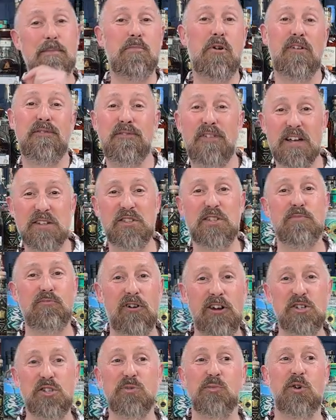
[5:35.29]
My first
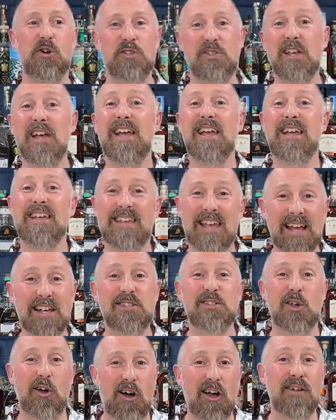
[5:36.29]
impression was,
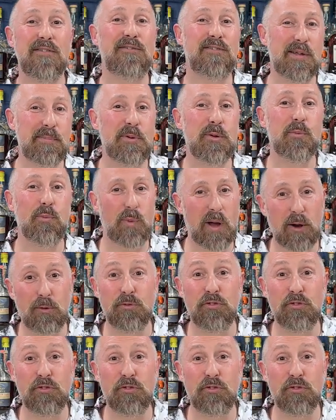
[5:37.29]
yes, I flipping well